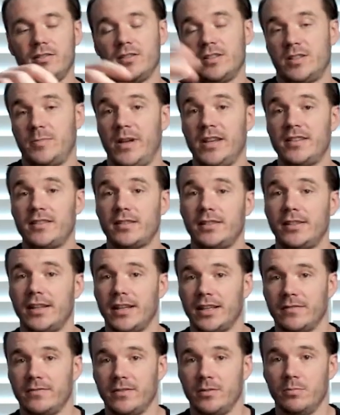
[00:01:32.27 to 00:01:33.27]
It's basically like
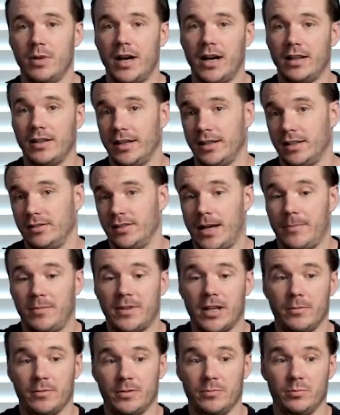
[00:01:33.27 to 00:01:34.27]
if you bought like a
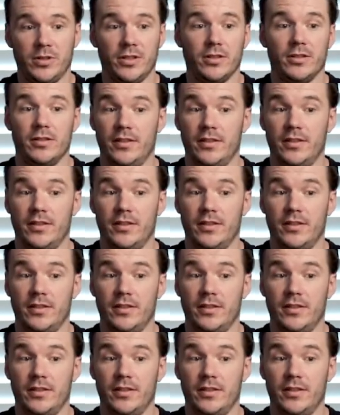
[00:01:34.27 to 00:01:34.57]
laptop computer.